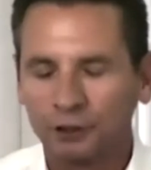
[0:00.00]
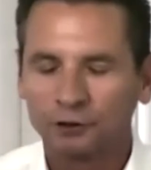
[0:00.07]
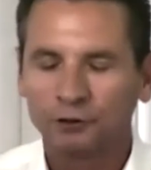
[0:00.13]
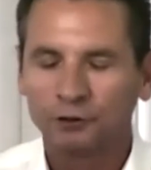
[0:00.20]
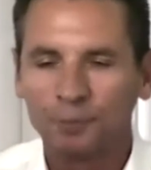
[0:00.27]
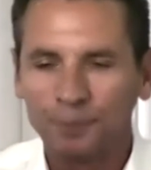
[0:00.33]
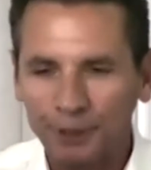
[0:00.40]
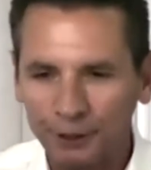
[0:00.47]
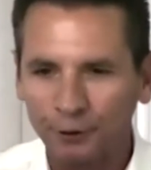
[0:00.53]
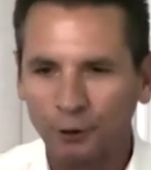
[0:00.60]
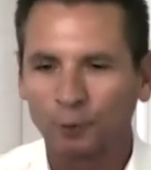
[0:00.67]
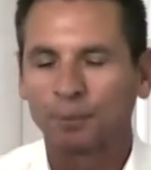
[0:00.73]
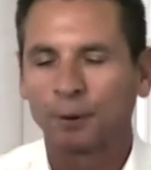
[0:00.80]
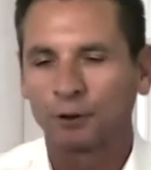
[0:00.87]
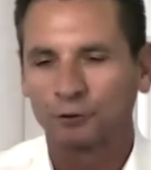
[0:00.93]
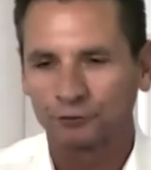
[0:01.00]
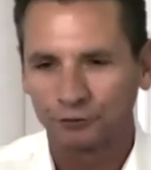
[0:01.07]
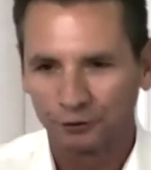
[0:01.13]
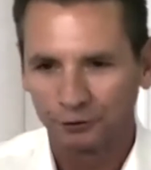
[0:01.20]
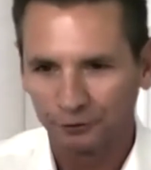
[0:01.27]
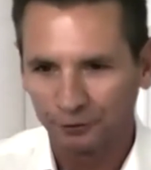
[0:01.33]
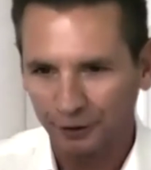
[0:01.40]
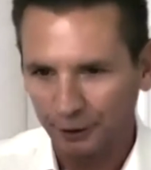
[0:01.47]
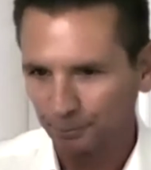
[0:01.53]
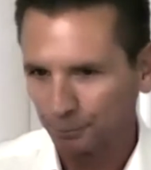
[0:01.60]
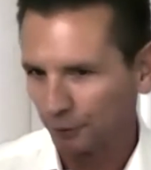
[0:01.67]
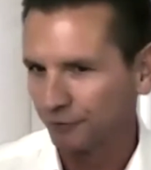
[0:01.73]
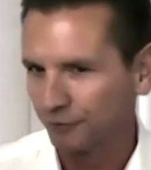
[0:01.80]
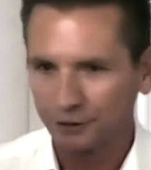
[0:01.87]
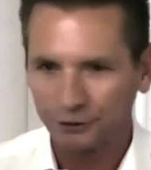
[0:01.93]
to be their personal and
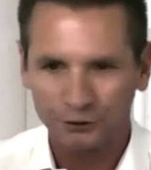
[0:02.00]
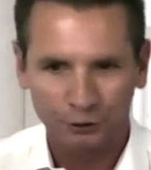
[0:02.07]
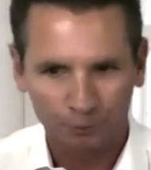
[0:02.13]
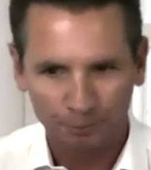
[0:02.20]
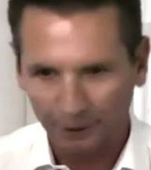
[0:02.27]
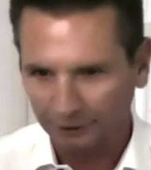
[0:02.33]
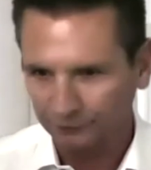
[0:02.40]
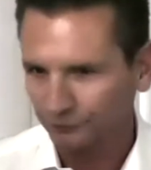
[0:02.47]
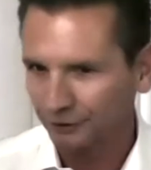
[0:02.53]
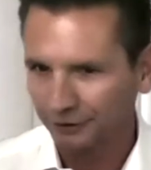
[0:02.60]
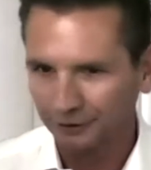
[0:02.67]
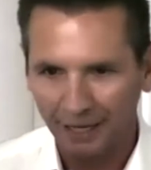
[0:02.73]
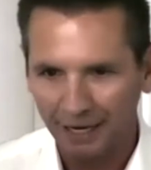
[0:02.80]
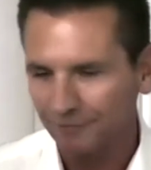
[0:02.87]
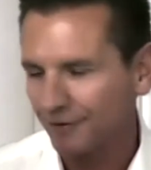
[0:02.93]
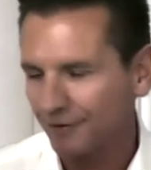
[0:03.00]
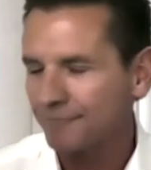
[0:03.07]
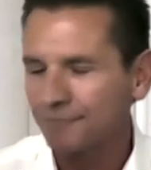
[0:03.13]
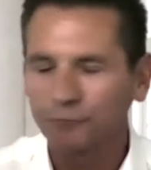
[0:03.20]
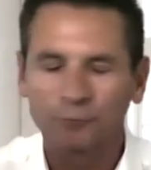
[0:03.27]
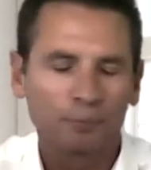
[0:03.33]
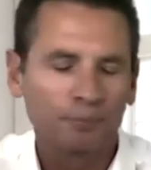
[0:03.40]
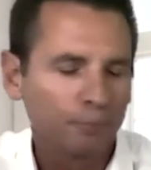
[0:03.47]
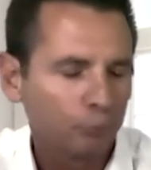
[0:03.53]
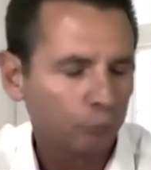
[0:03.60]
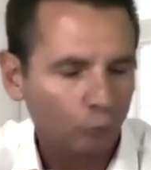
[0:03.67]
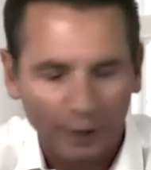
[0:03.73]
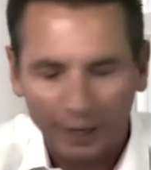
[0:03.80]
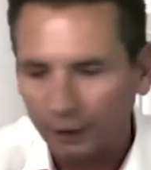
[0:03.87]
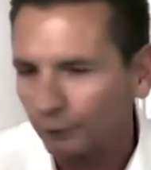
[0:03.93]
professional best in life. I've
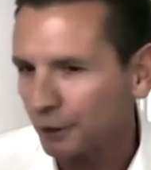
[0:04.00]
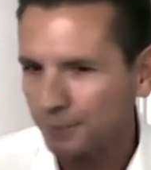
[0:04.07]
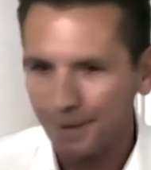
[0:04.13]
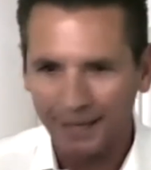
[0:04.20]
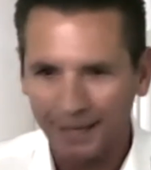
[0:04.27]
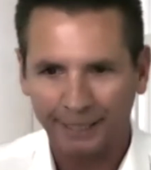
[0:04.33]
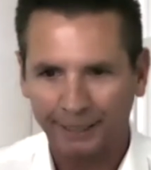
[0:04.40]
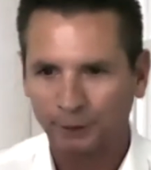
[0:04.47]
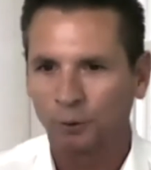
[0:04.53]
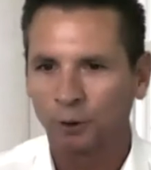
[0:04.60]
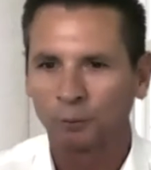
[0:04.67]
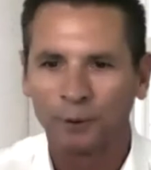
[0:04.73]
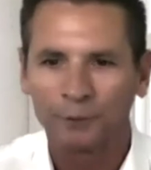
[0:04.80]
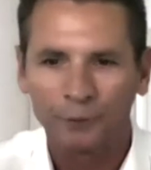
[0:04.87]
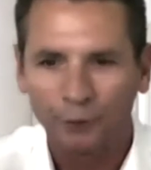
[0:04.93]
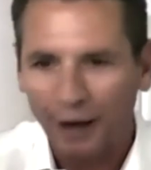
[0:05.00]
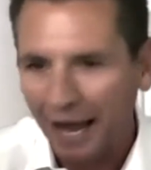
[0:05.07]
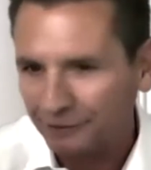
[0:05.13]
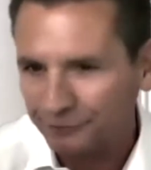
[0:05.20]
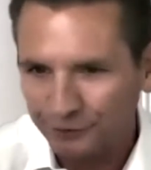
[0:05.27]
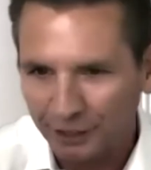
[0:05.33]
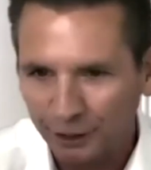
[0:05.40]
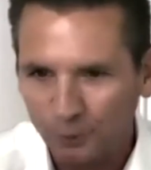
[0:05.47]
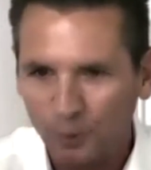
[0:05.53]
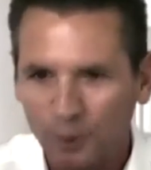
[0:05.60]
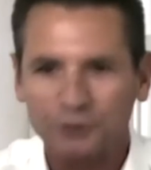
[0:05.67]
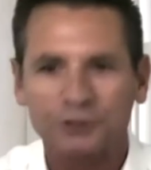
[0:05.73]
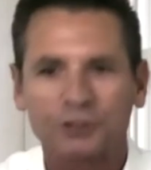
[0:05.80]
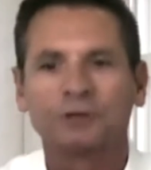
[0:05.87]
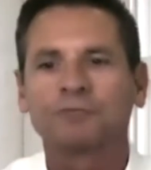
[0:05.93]
rarely met anyone when they're asked that
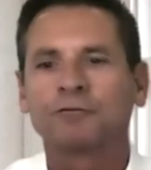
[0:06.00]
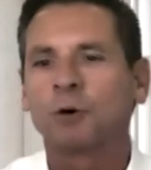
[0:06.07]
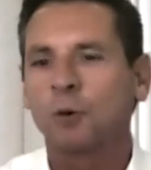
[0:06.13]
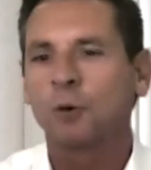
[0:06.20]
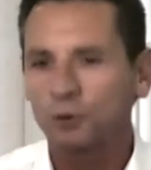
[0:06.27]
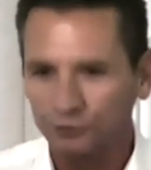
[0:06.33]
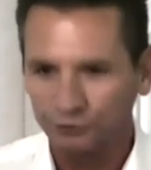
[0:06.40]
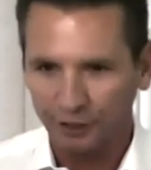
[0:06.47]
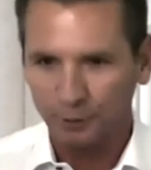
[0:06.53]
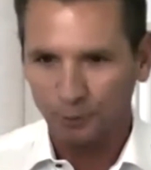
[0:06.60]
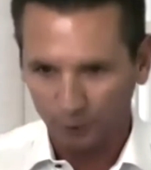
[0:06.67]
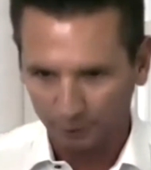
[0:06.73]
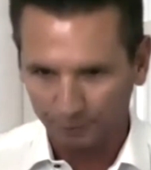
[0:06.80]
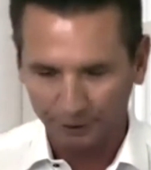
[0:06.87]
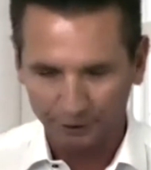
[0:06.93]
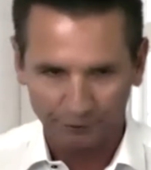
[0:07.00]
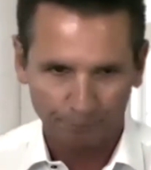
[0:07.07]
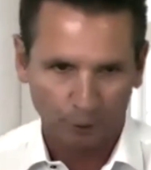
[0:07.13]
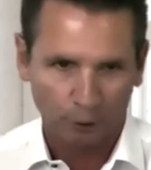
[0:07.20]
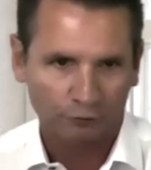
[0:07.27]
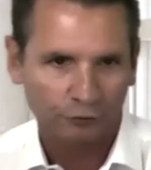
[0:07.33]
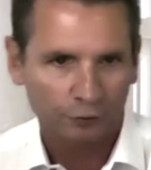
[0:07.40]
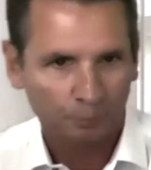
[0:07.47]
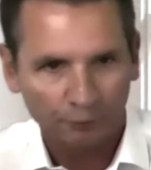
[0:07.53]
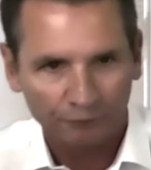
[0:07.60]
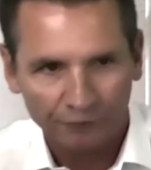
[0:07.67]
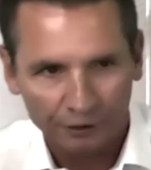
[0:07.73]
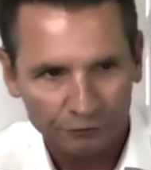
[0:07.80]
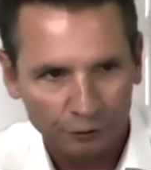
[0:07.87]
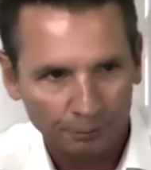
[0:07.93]
question, of course they want to be their personal and
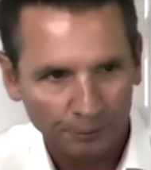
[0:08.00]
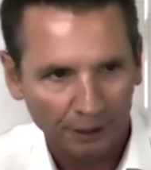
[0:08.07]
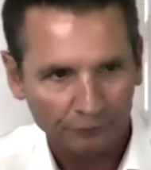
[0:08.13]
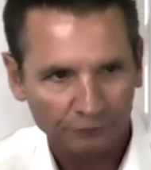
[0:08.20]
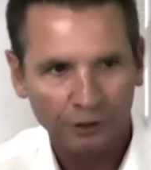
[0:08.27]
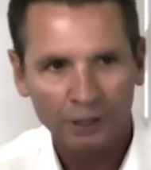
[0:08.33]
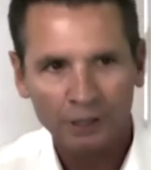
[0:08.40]
professional best.